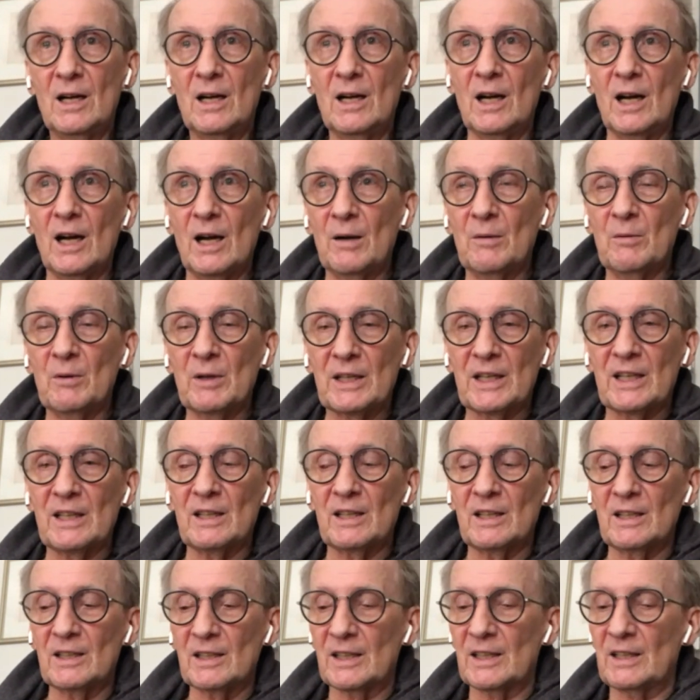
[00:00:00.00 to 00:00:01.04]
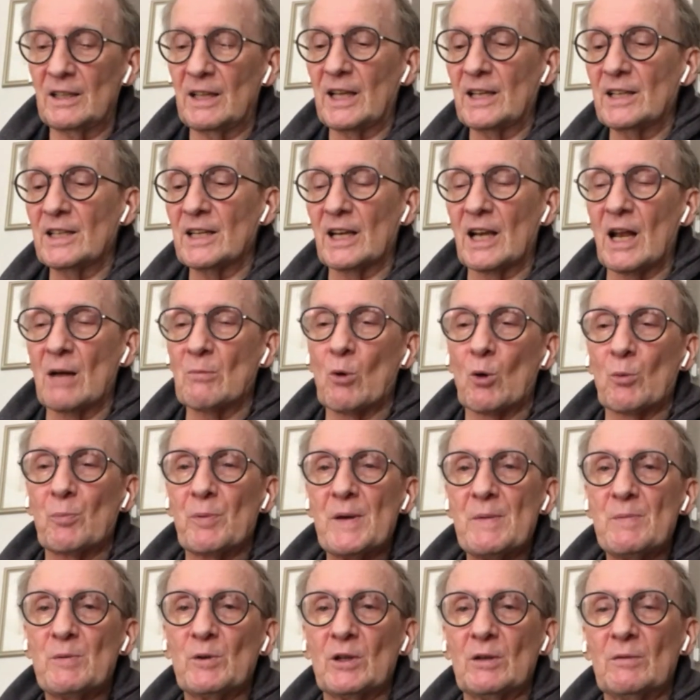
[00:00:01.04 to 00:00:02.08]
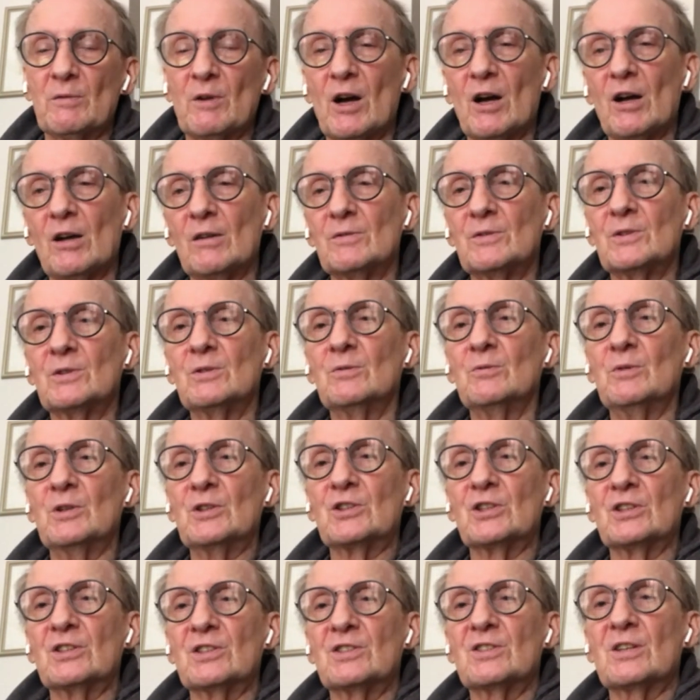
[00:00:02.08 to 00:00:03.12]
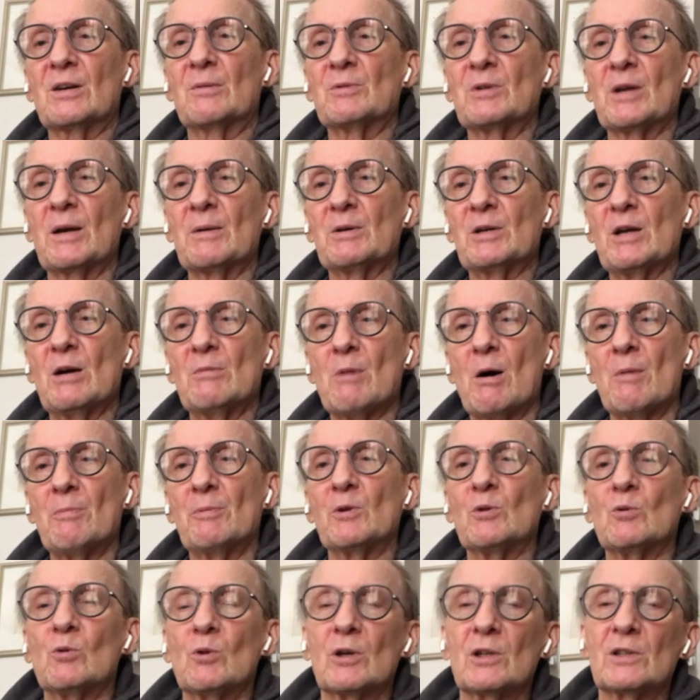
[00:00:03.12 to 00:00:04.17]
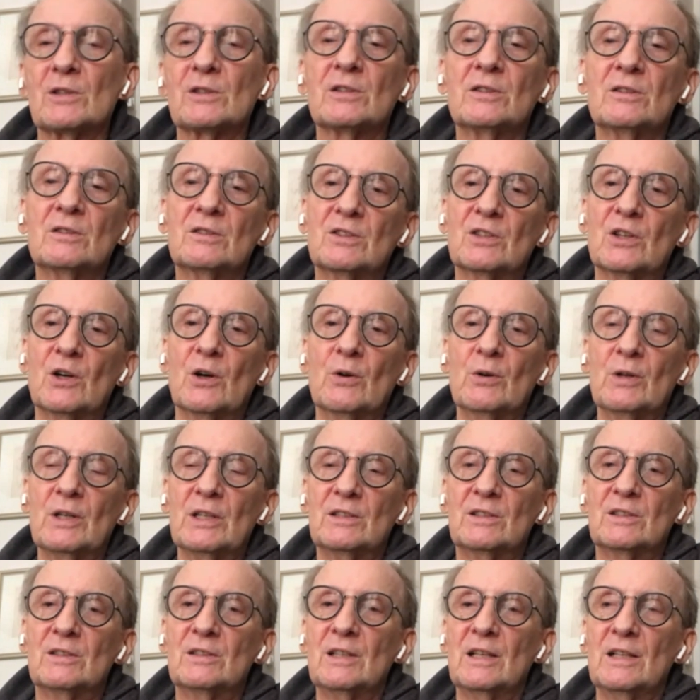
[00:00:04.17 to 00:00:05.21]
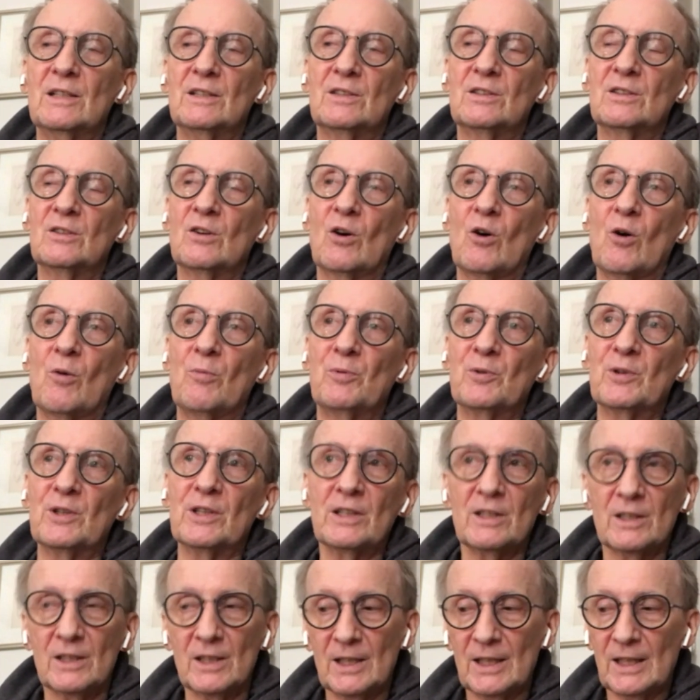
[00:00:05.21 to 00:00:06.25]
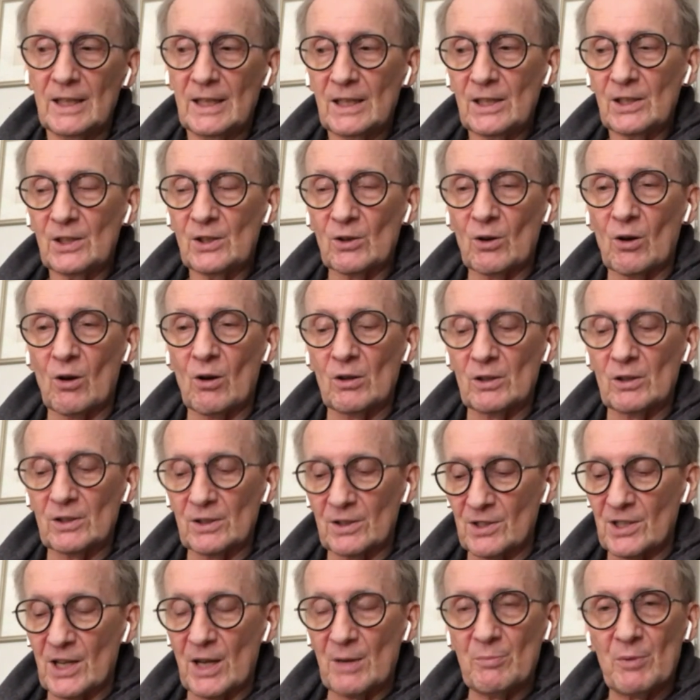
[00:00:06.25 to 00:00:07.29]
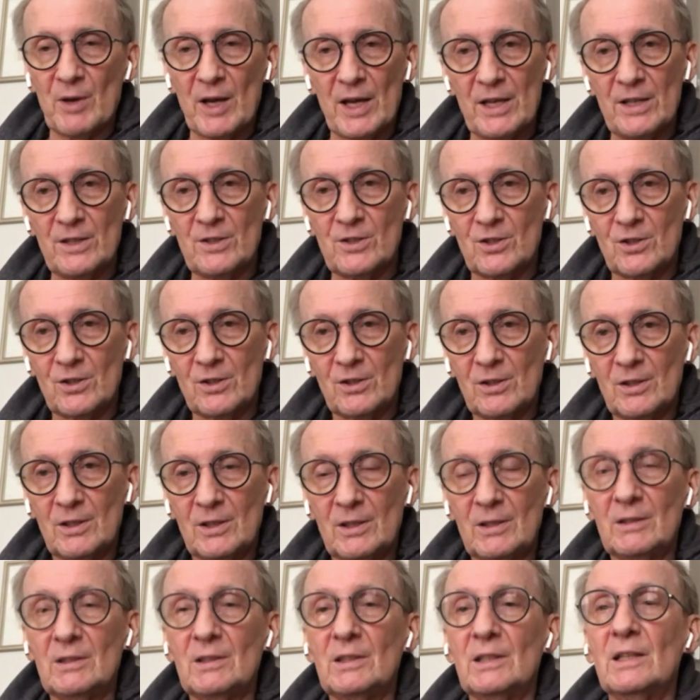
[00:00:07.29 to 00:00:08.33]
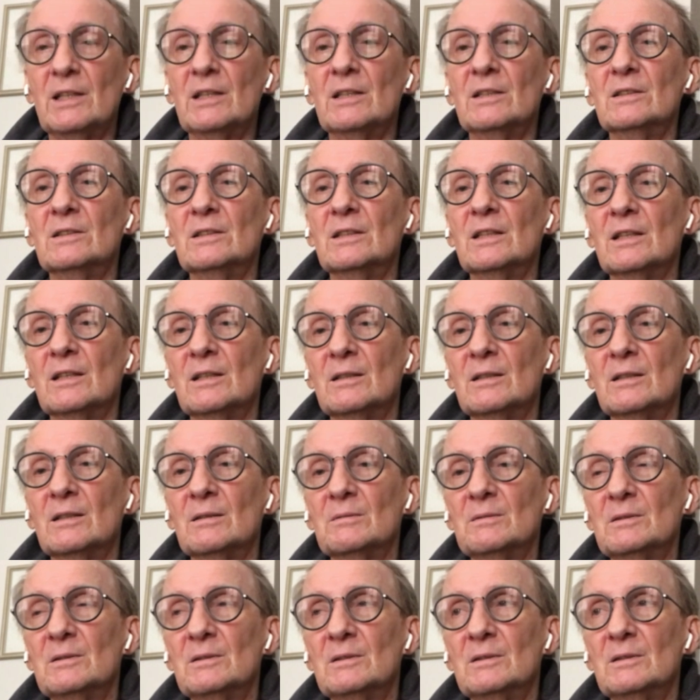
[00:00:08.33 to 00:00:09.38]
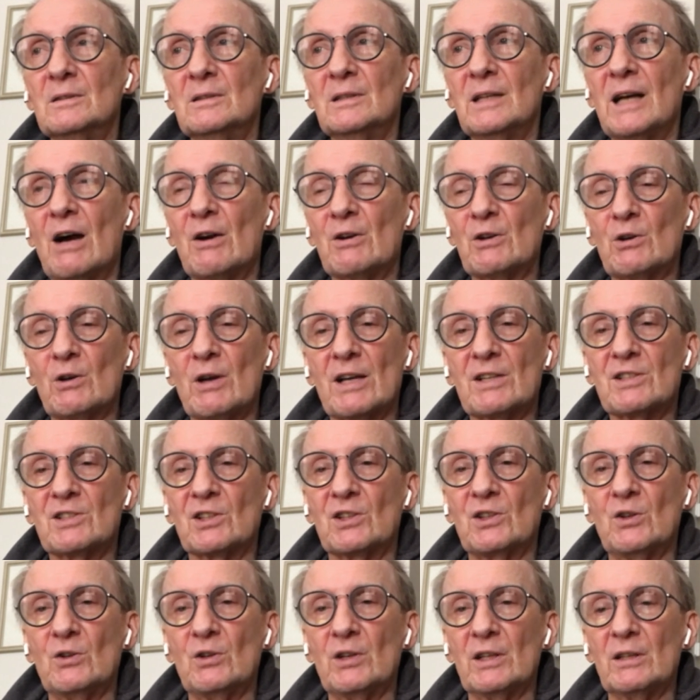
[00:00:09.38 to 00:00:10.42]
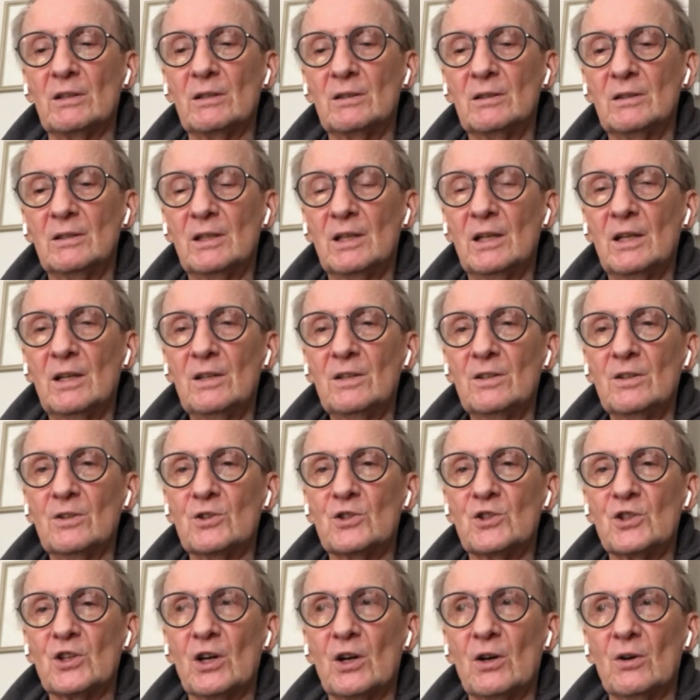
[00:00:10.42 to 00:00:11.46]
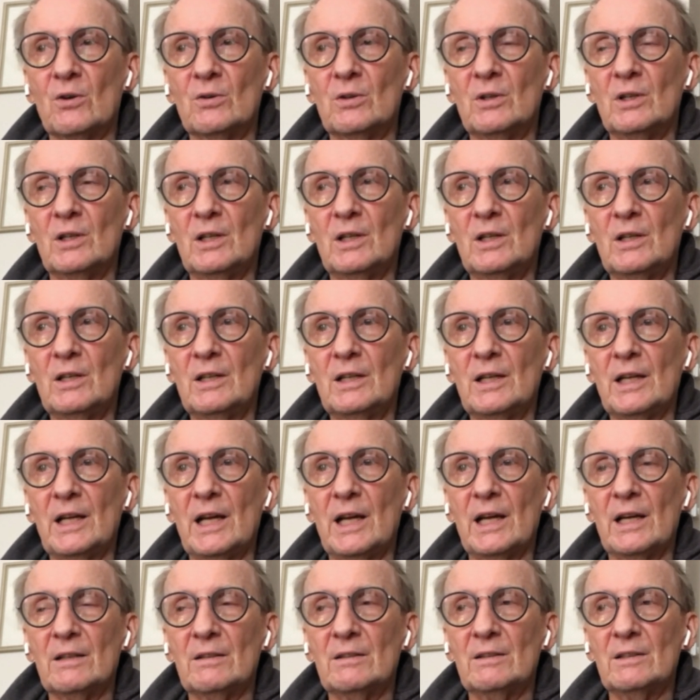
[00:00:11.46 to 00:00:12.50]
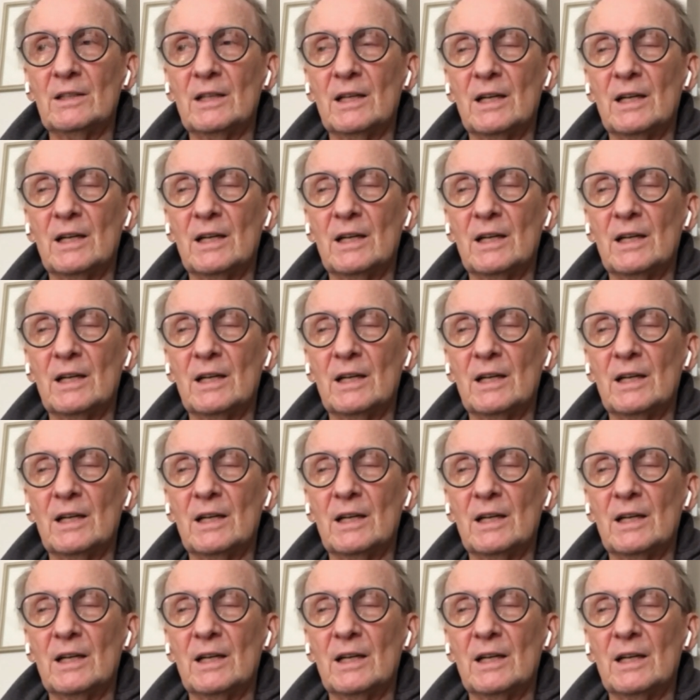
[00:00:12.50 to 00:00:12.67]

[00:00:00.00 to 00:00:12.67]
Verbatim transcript: they can get a lot more people involved, which can sometimes gum up the works. So it's hopefully you're all on the same page in, how you're executing the show, and